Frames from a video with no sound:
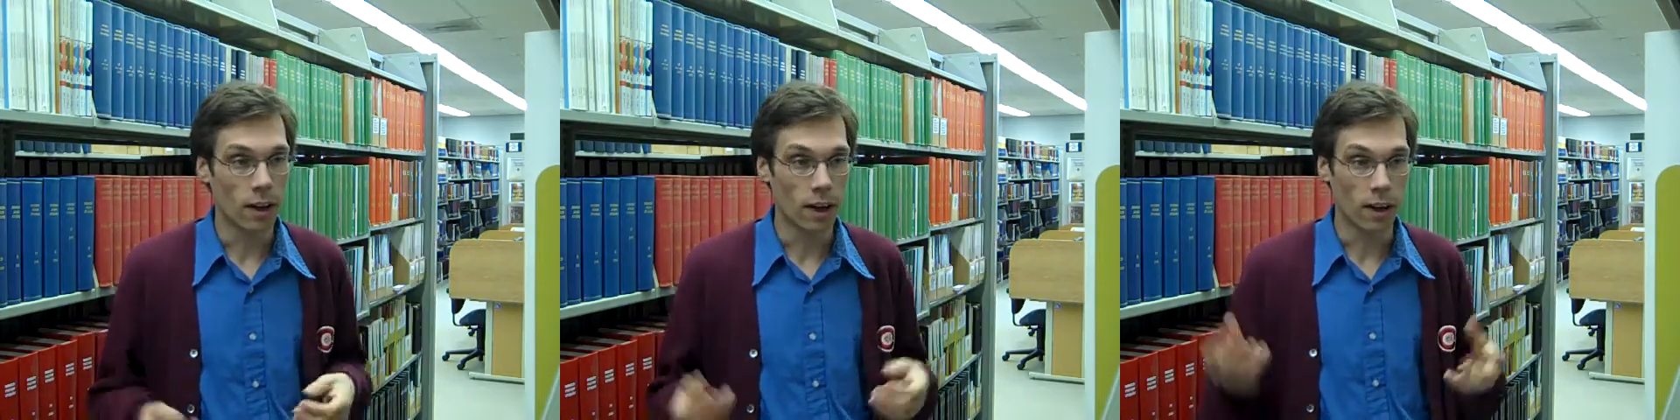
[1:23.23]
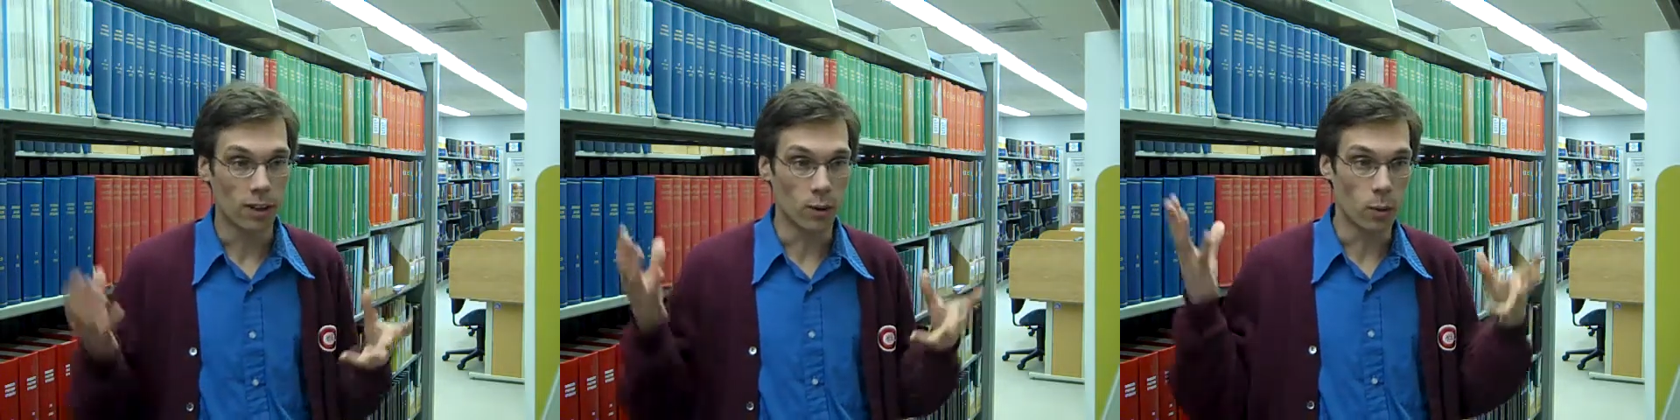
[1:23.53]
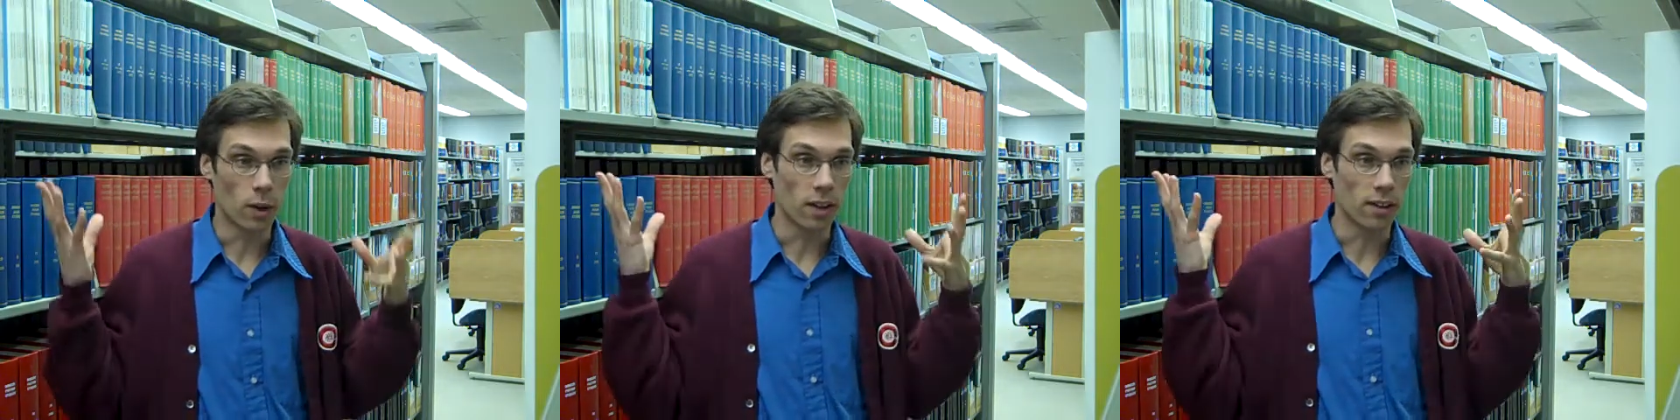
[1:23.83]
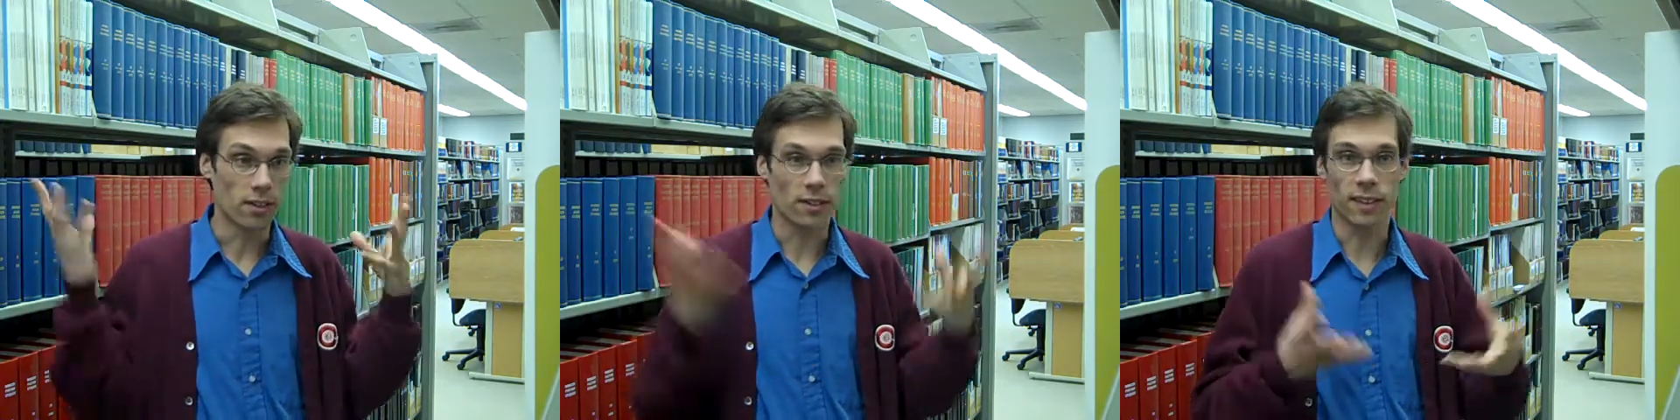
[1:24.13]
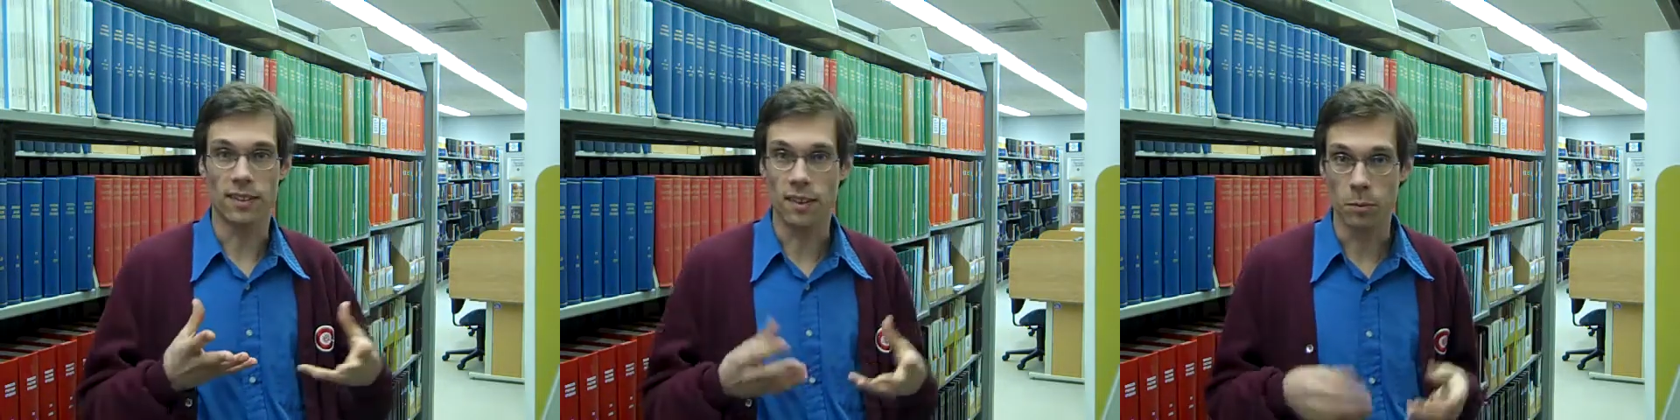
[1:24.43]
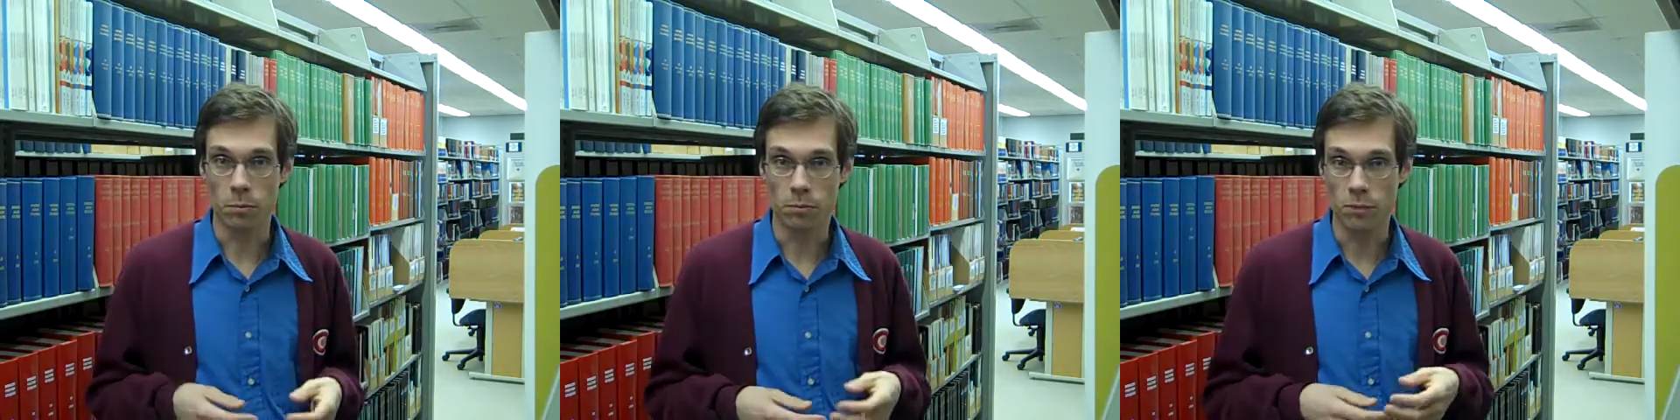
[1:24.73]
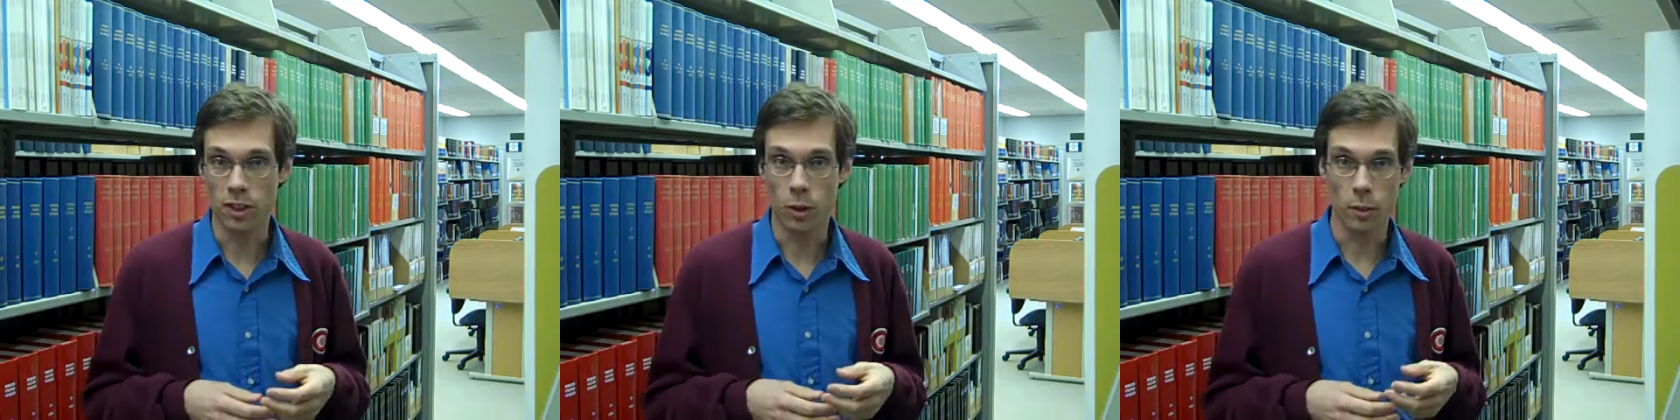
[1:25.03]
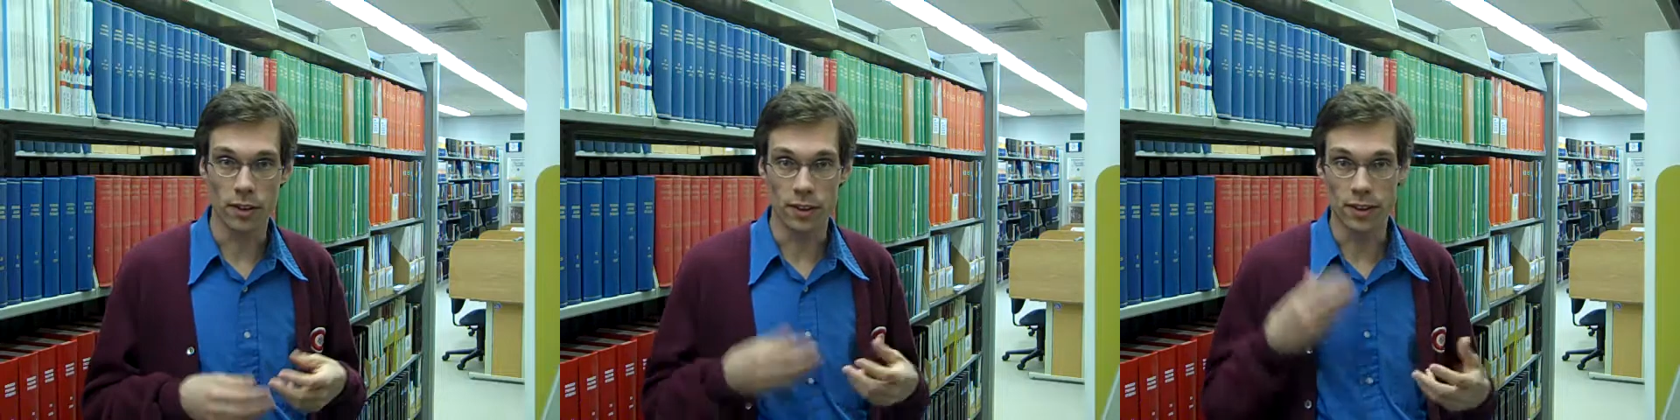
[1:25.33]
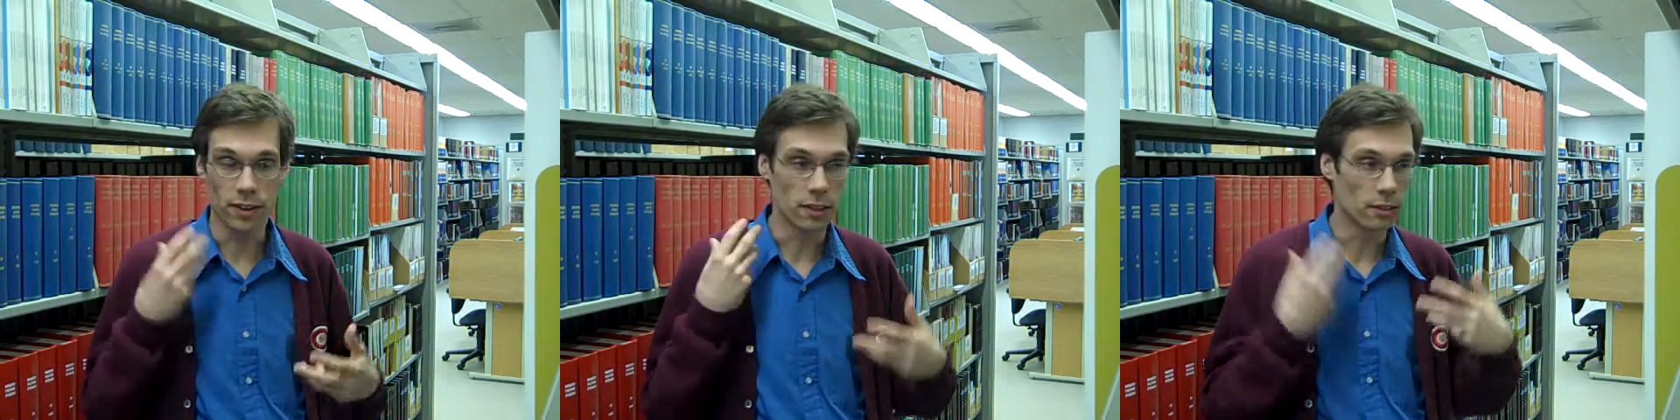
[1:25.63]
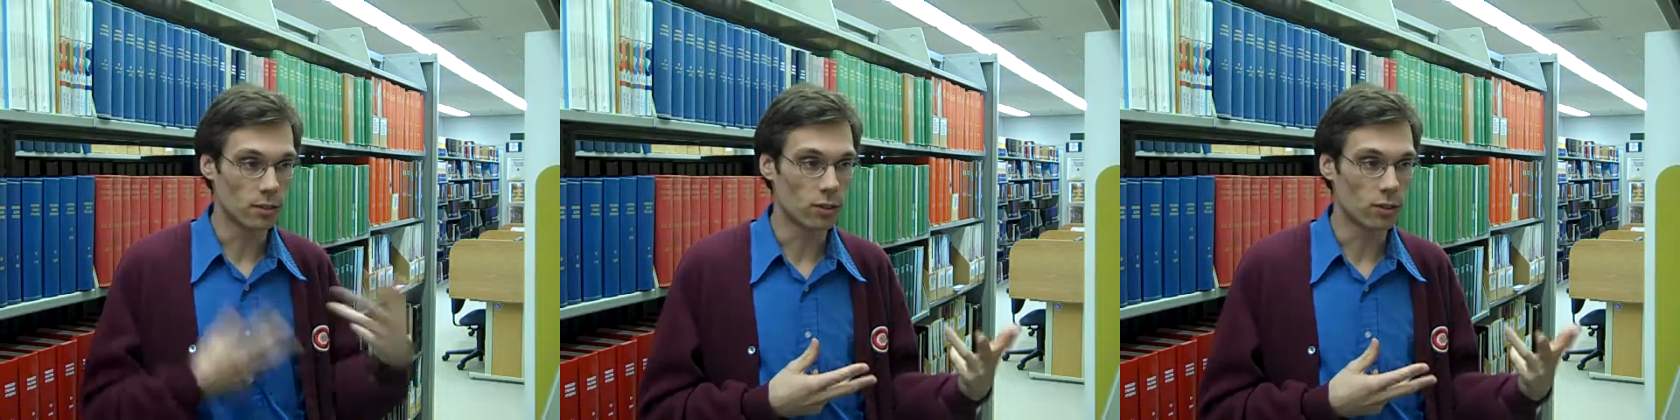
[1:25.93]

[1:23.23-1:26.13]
uh, you want to cite them, you know, whether you're